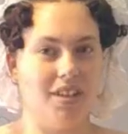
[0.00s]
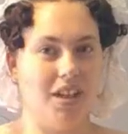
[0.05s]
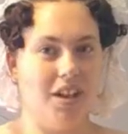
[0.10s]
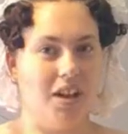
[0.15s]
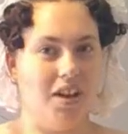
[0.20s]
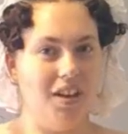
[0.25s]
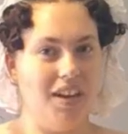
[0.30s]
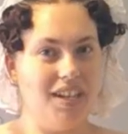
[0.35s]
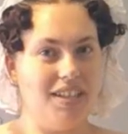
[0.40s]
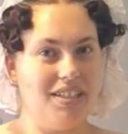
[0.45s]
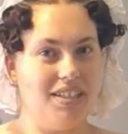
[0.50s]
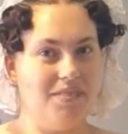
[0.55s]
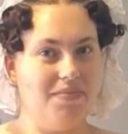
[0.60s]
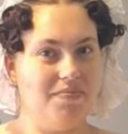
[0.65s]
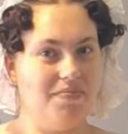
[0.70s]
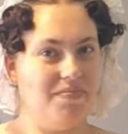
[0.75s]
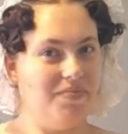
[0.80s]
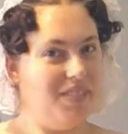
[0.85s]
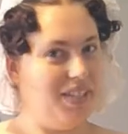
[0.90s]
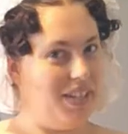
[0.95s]
Alright,
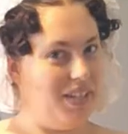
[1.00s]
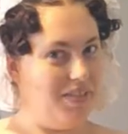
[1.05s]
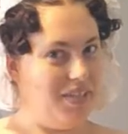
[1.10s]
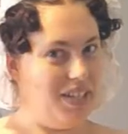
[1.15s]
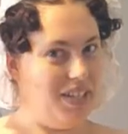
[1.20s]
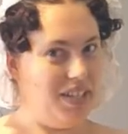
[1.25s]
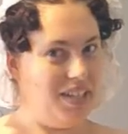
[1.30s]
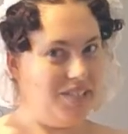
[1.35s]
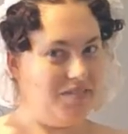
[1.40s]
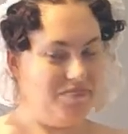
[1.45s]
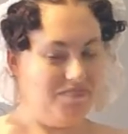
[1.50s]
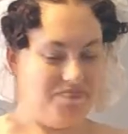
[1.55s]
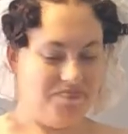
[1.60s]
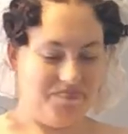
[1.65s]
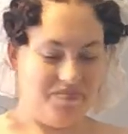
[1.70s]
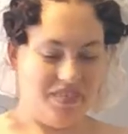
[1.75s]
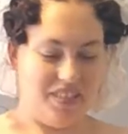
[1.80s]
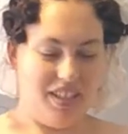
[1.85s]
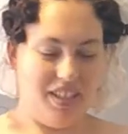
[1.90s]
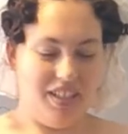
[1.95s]
here we are.
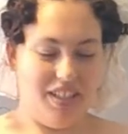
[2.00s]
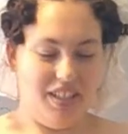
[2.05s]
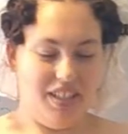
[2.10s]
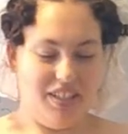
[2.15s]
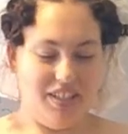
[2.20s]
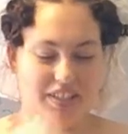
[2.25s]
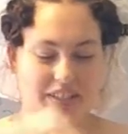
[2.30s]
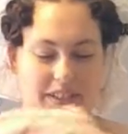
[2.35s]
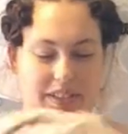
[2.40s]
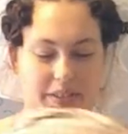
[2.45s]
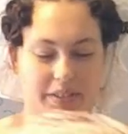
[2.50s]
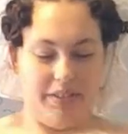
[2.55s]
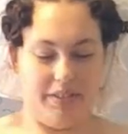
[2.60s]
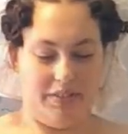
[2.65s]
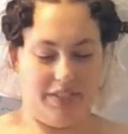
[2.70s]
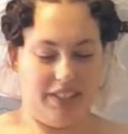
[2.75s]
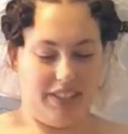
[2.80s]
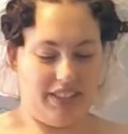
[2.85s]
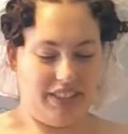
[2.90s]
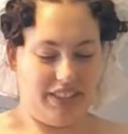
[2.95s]
So
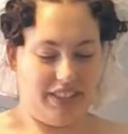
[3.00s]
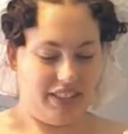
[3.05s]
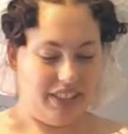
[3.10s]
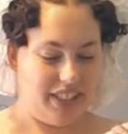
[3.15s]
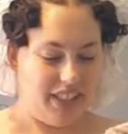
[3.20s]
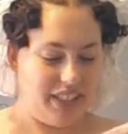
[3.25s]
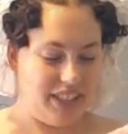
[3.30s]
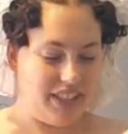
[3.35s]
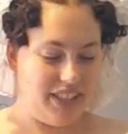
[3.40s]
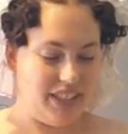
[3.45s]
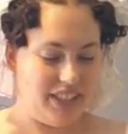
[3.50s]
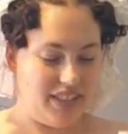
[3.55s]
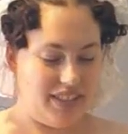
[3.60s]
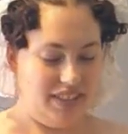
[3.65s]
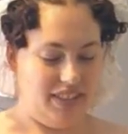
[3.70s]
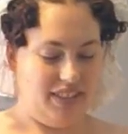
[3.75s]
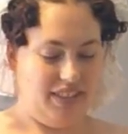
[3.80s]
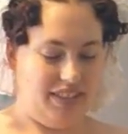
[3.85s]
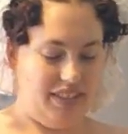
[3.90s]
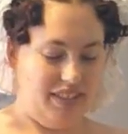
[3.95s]
dress is done.
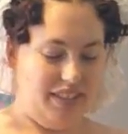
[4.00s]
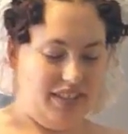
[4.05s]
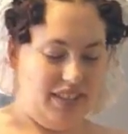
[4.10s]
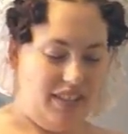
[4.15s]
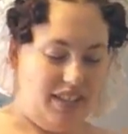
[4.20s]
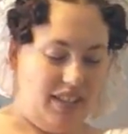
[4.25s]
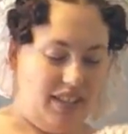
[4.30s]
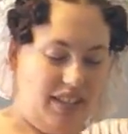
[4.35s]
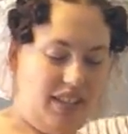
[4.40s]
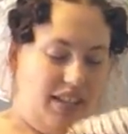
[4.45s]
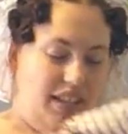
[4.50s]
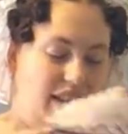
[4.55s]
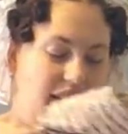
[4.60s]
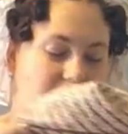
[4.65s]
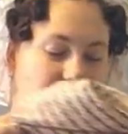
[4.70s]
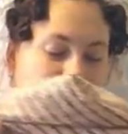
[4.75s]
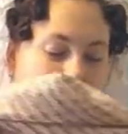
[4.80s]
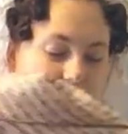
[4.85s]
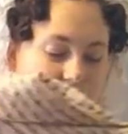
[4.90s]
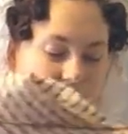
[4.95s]

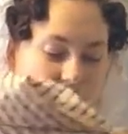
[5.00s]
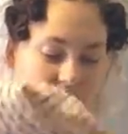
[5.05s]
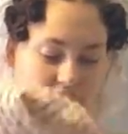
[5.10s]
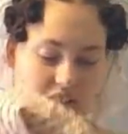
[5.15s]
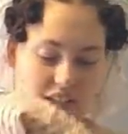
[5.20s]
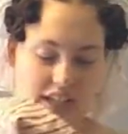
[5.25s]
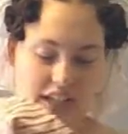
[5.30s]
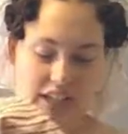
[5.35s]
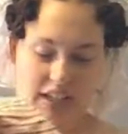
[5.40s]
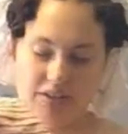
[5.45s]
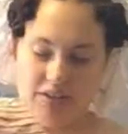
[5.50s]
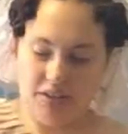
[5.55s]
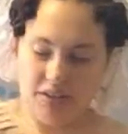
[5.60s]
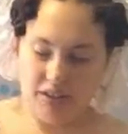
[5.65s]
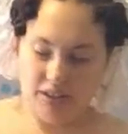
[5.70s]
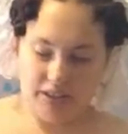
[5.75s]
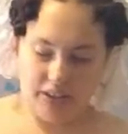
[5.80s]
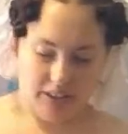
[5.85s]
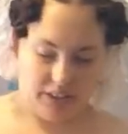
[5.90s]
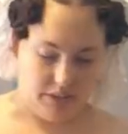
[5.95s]
I have on a
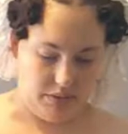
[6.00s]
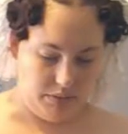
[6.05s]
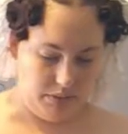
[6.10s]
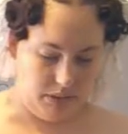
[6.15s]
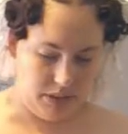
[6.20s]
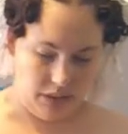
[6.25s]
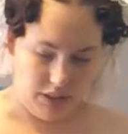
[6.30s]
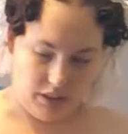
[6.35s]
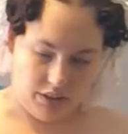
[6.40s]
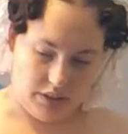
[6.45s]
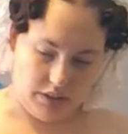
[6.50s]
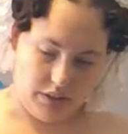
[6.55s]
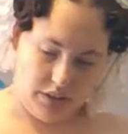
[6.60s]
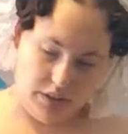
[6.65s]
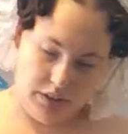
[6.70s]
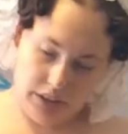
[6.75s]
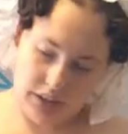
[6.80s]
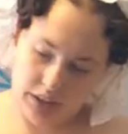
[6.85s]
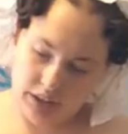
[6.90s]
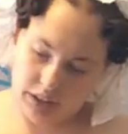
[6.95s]
corset. There's
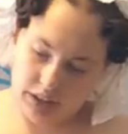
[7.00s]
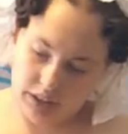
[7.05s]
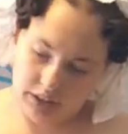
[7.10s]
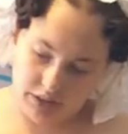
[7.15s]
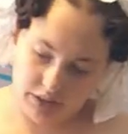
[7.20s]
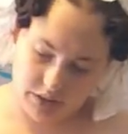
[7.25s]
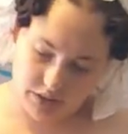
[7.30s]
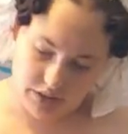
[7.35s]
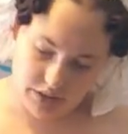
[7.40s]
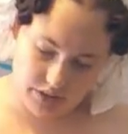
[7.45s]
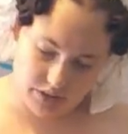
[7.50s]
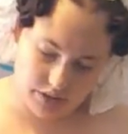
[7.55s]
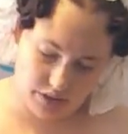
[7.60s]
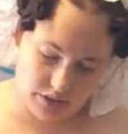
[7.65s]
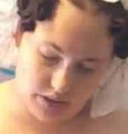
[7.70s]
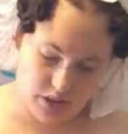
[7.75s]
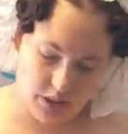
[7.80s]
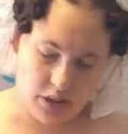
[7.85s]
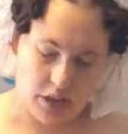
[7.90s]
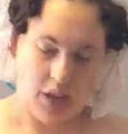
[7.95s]
corsets in here.
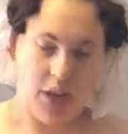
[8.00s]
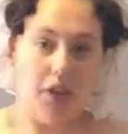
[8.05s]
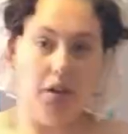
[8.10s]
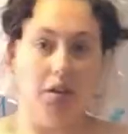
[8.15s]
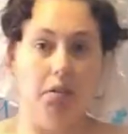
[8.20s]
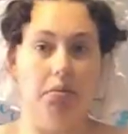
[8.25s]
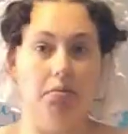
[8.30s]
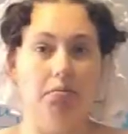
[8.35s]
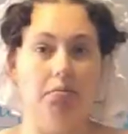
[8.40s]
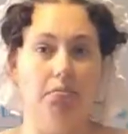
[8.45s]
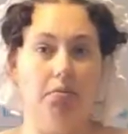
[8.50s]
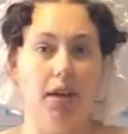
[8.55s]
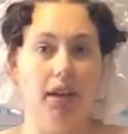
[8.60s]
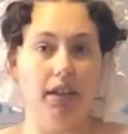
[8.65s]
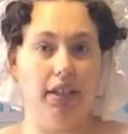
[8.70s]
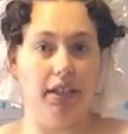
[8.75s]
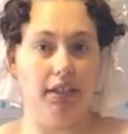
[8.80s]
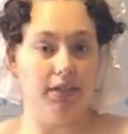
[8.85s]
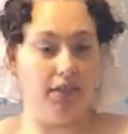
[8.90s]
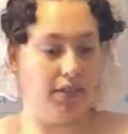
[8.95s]
Oh,
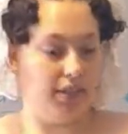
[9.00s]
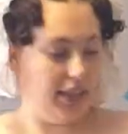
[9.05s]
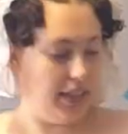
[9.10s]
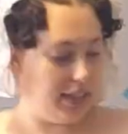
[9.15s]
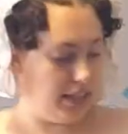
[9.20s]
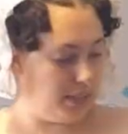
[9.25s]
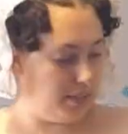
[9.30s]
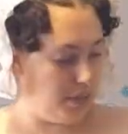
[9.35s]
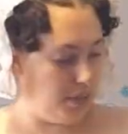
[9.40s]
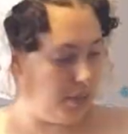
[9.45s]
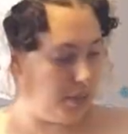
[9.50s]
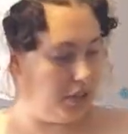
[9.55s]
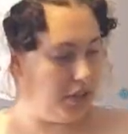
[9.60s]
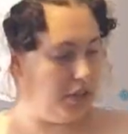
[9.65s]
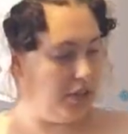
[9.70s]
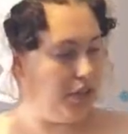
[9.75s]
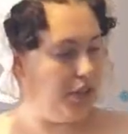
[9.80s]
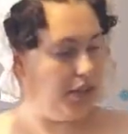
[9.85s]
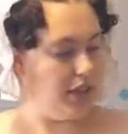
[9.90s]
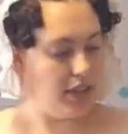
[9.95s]
pocket For the last time I wore
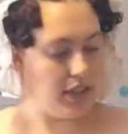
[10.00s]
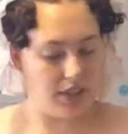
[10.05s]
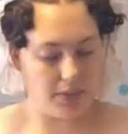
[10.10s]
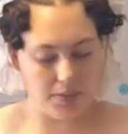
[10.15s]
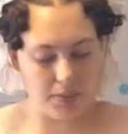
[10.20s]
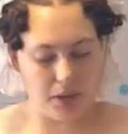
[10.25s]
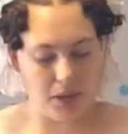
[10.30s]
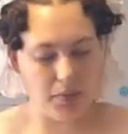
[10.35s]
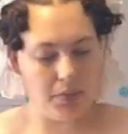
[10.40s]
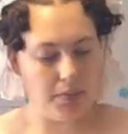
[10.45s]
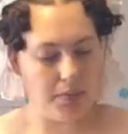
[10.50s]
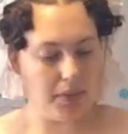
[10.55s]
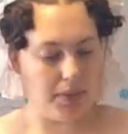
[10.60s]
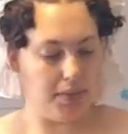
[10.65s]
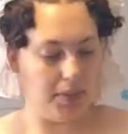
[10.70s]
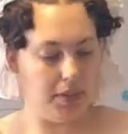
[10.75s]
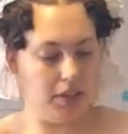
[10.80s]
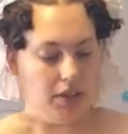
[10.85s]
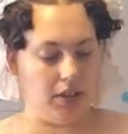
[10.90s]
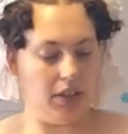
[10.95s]
this dress. I've probably
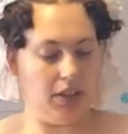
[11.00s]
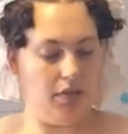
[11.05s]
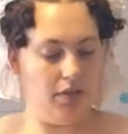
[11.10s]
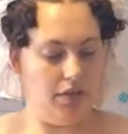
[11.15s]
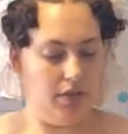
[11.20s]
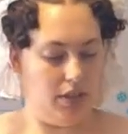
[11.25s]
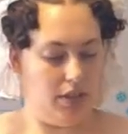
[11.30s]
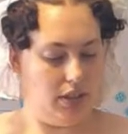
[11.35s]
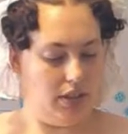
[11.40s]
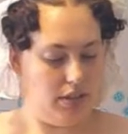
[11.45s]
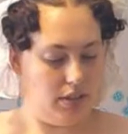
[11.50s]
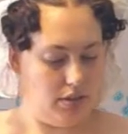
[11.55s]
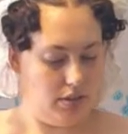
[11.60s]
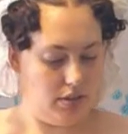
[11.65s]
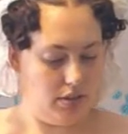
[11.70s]
been looking for this.